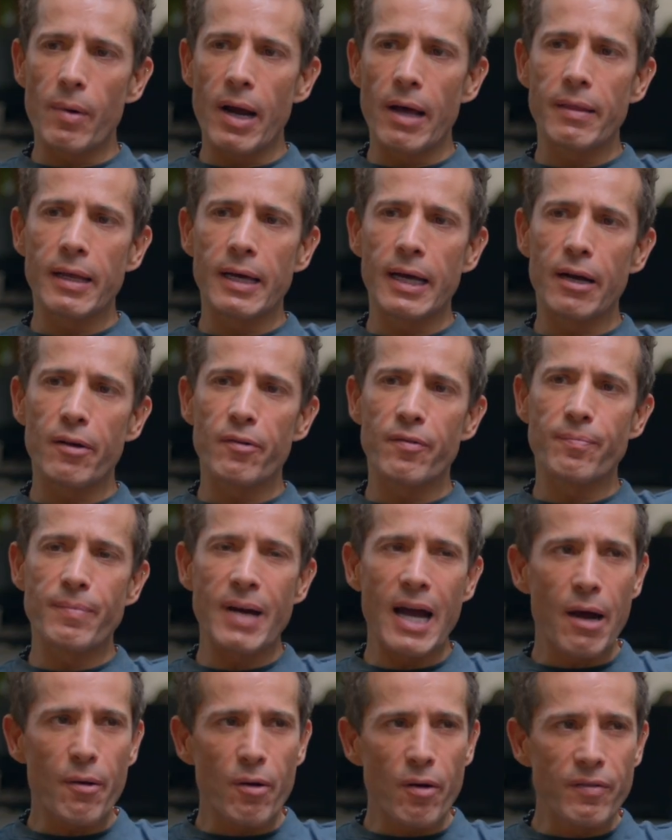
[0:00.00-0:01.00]
around the kind of
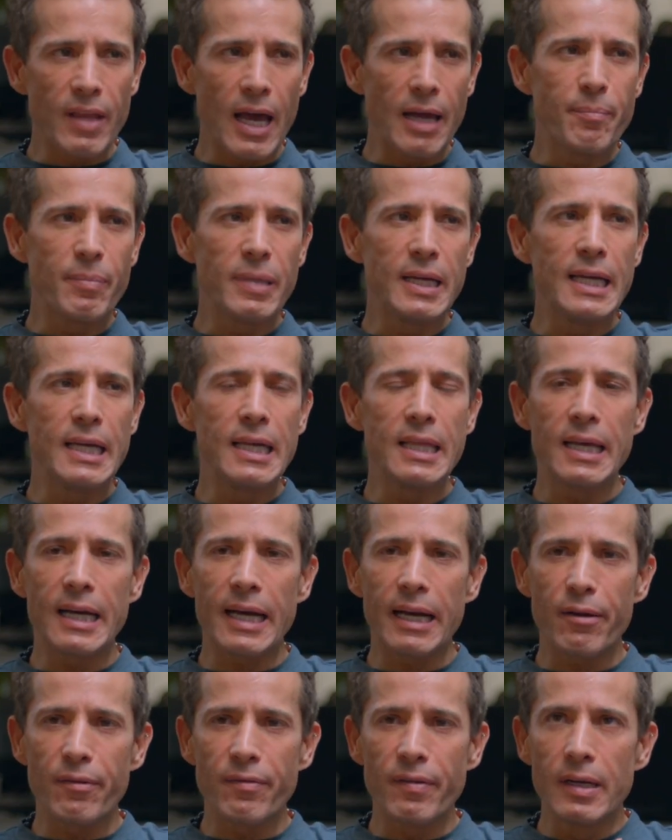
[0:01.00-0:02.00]
power of the IP,
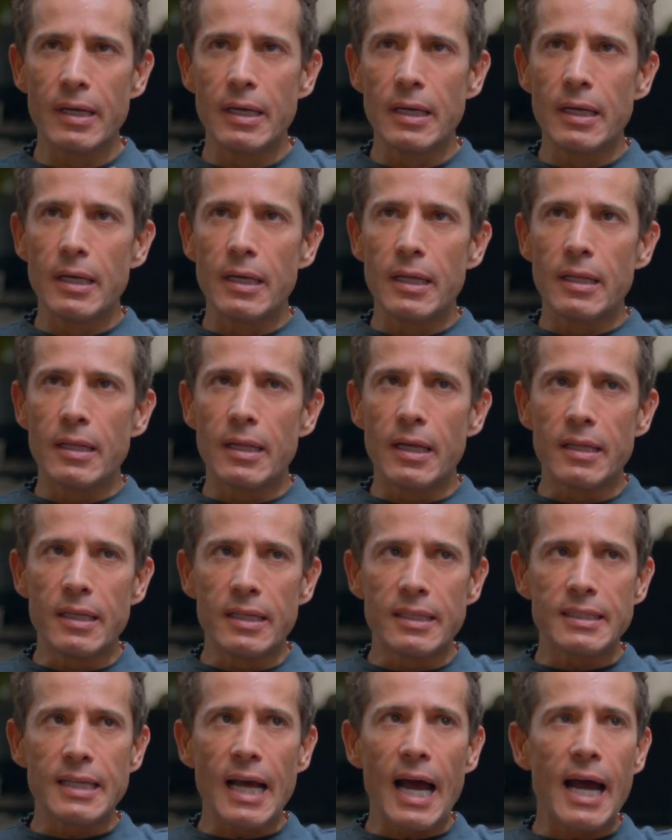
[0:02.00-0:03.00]
the
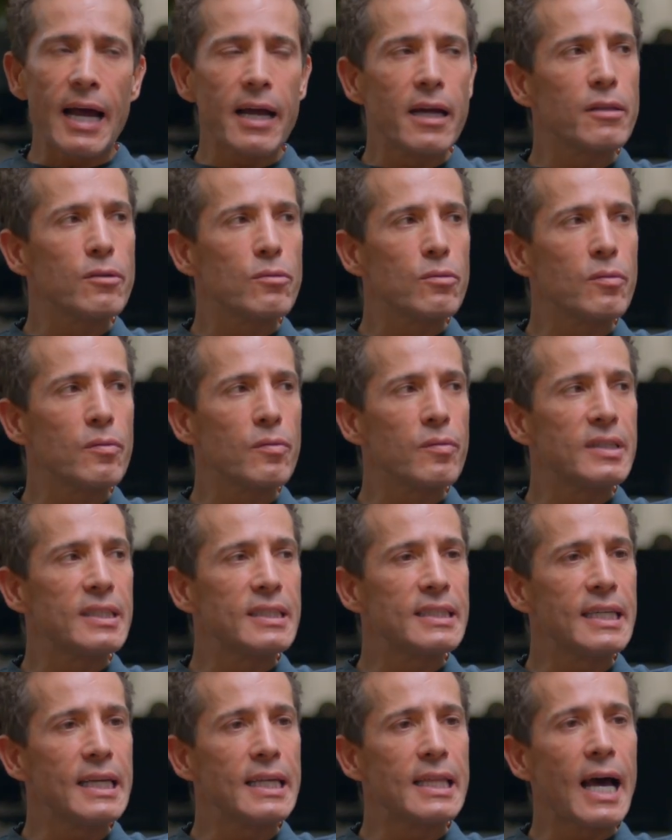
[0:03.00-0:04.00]
desire to
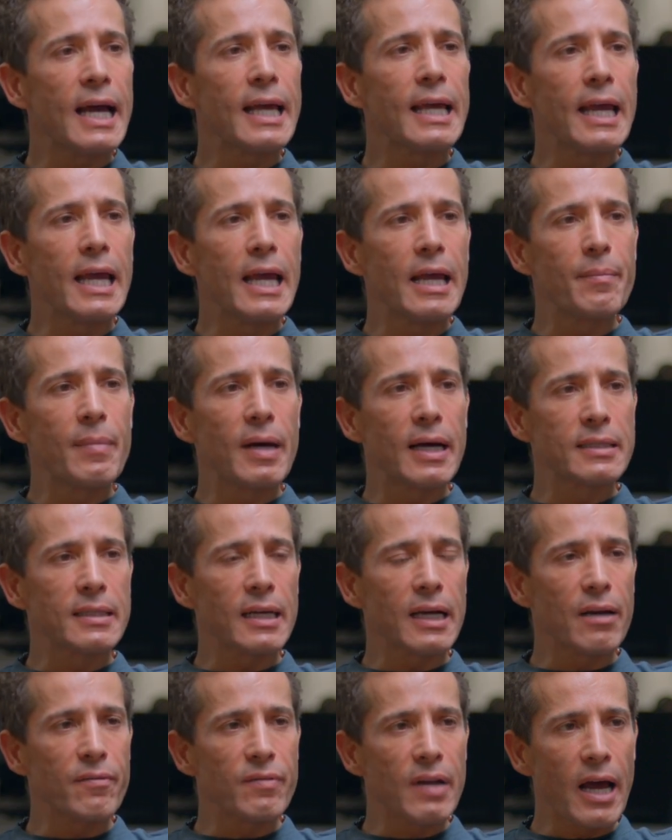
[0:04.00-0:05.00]
see that game as
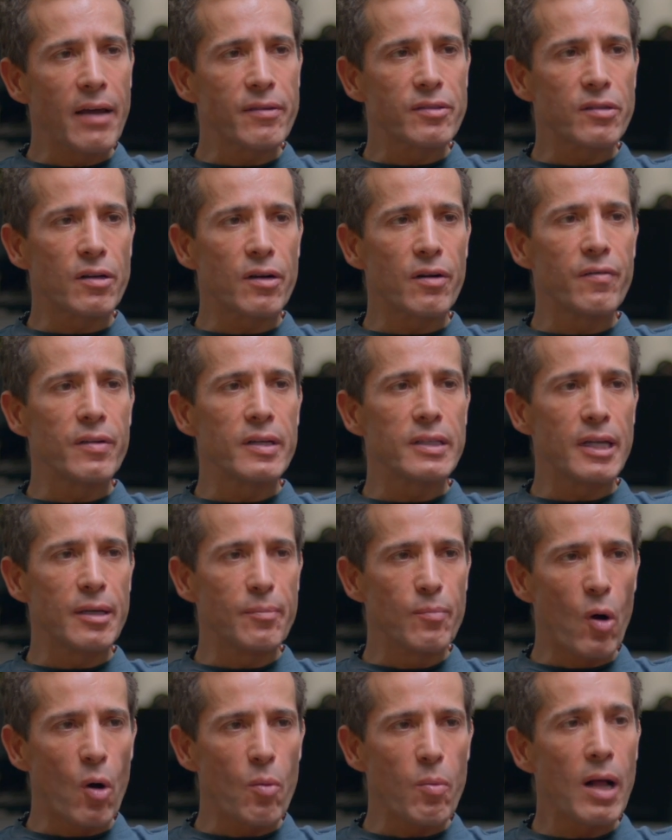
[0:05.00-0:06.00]
a kind of live service
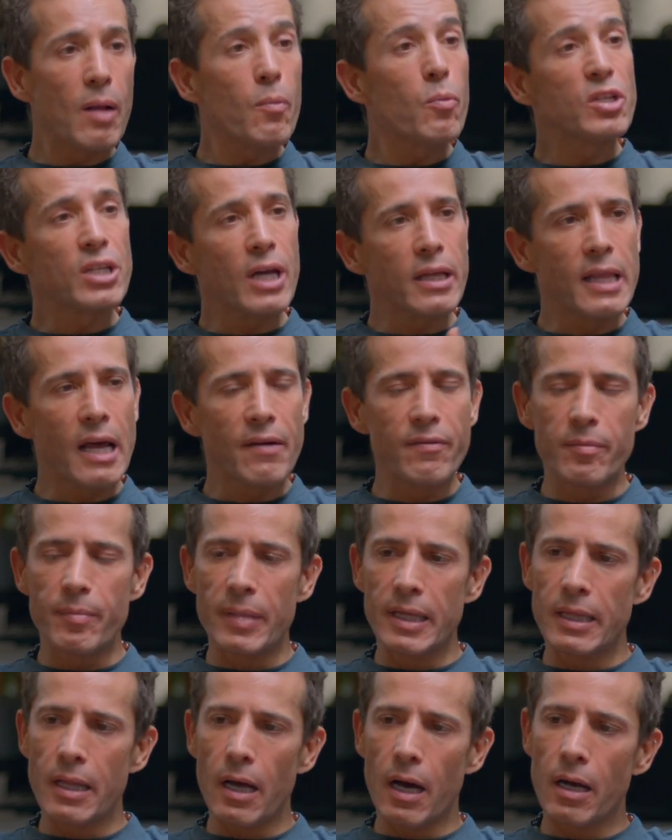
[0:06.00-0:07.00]
in mobile, which had never
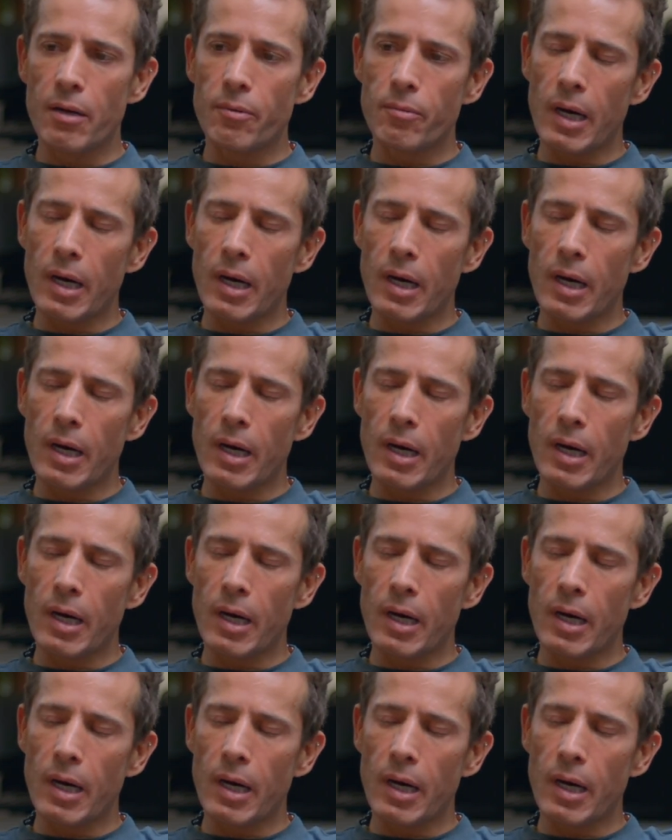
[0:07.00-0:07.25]
been done,